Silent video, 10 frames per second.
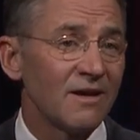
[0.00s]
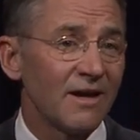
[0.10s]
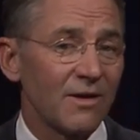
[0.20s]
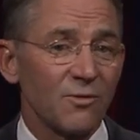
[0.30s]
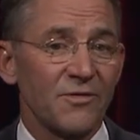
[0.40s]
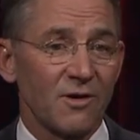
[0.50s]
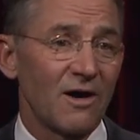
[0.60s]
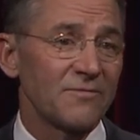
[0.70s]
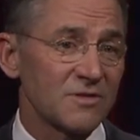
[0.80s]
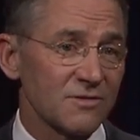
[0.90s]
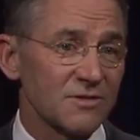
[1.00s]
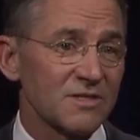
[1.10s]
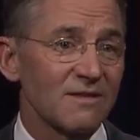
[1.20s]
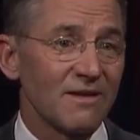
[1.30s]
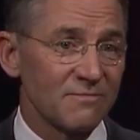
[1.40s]
and with the
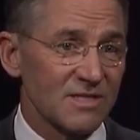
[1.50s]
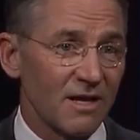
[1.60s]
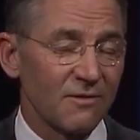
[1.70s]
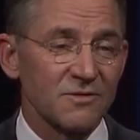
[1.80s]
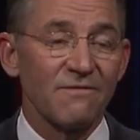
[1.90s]
officers themselves.